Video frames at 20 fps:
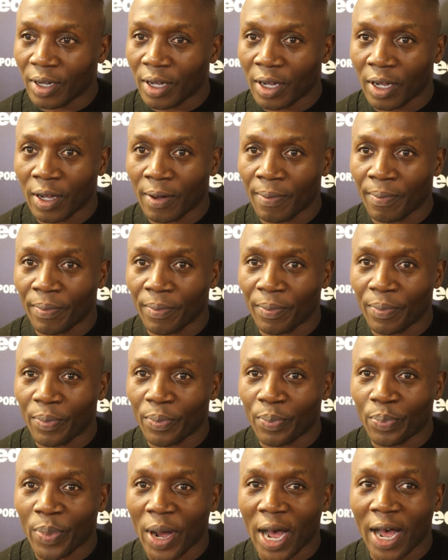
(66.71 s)
Um,
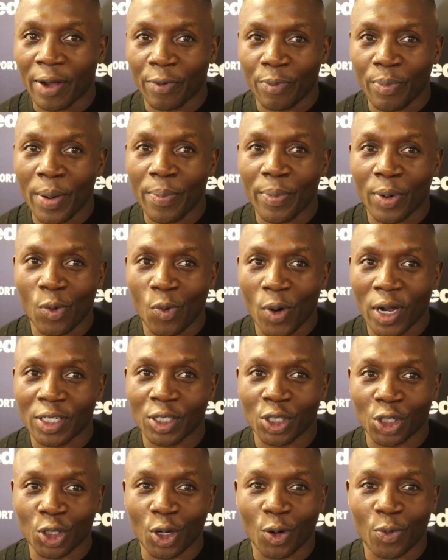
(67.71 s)
but I remember
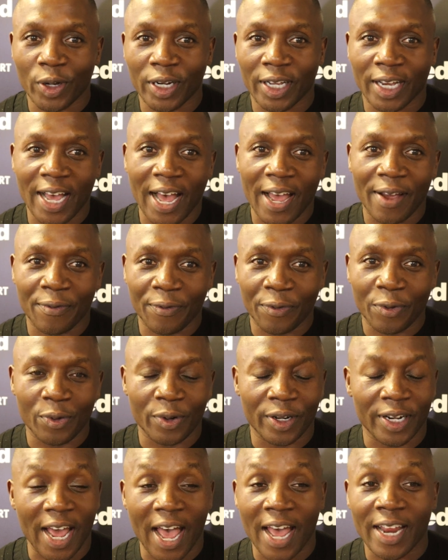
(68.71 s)
one shot where the guy
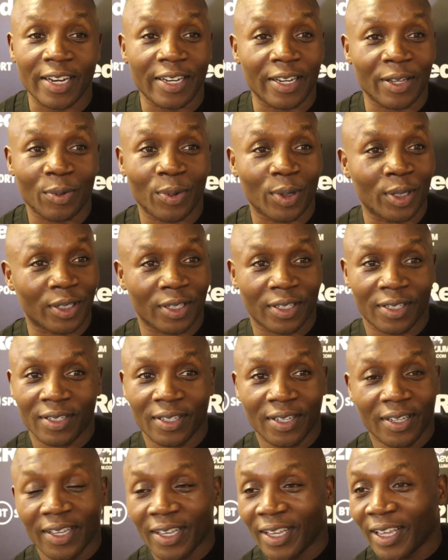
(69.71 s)
threw and Anthony
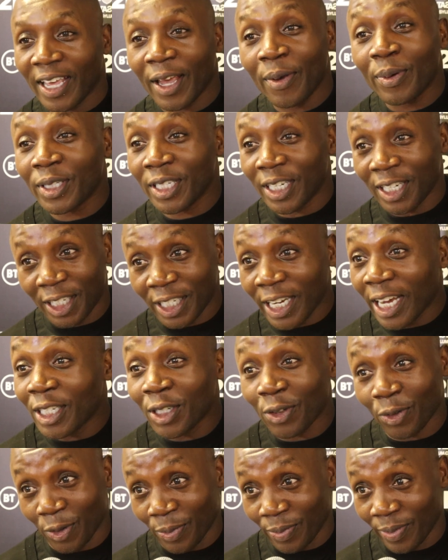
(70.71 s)
was, he was in the
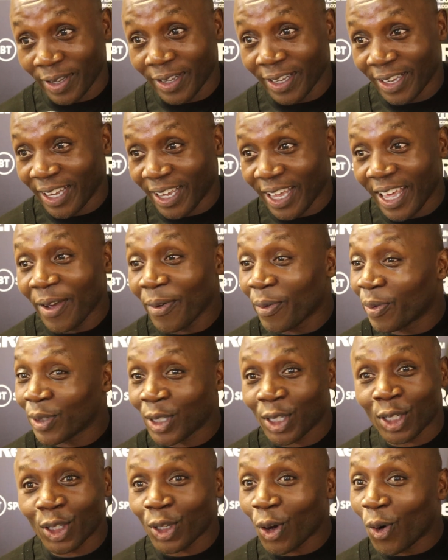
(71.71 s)
change room. He
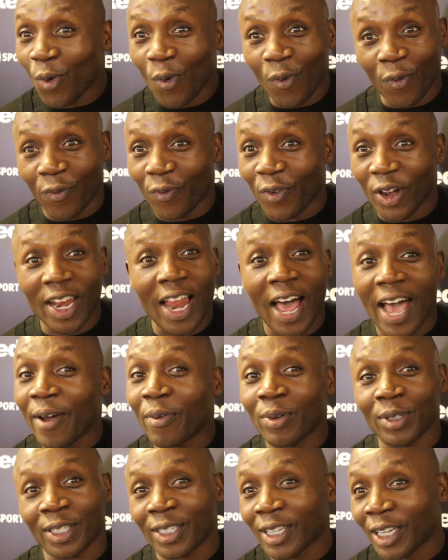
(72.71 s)
was so, like,
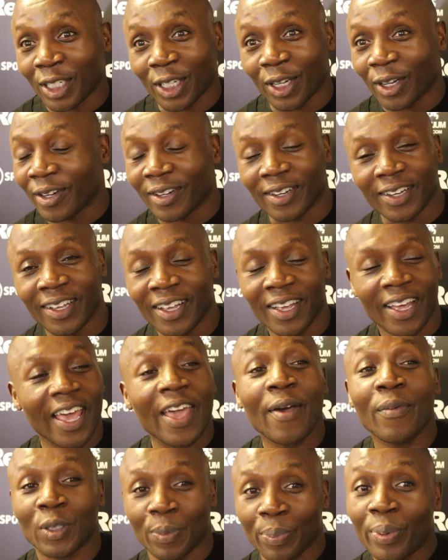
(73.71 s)
it was such a,
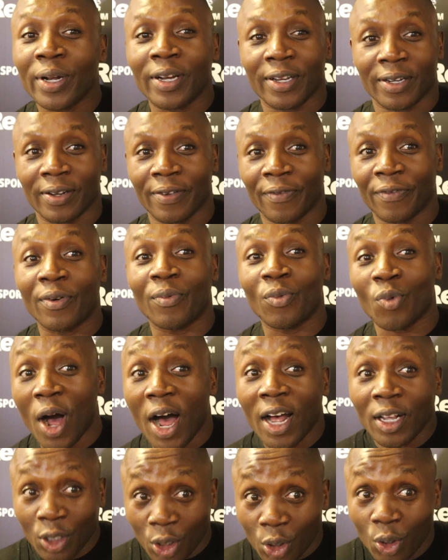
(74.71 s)
it was brilliant from
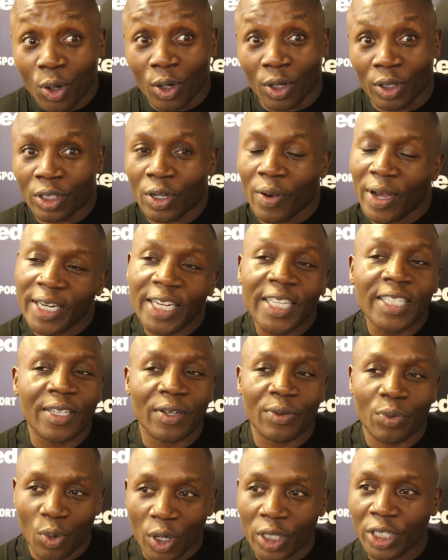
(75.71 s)
what I saw. So I need
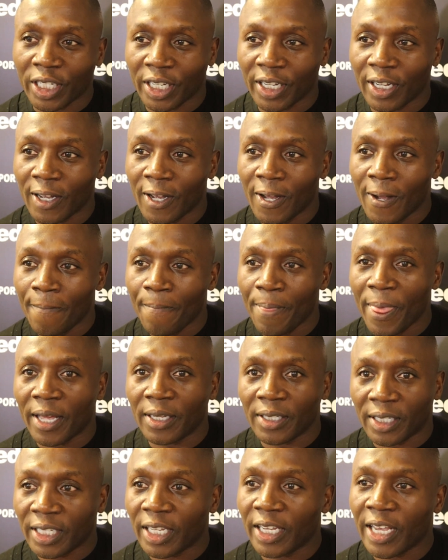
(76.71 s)
to watch it
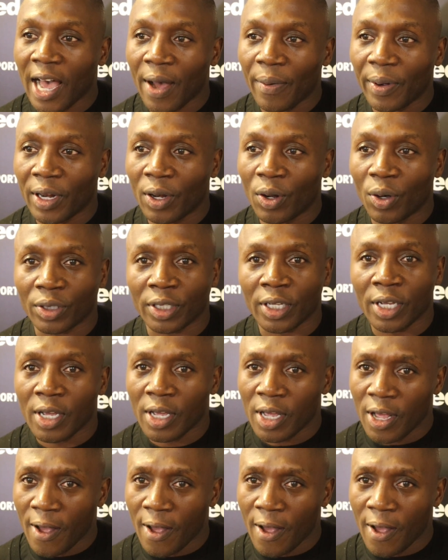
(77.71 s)
and see how he looked.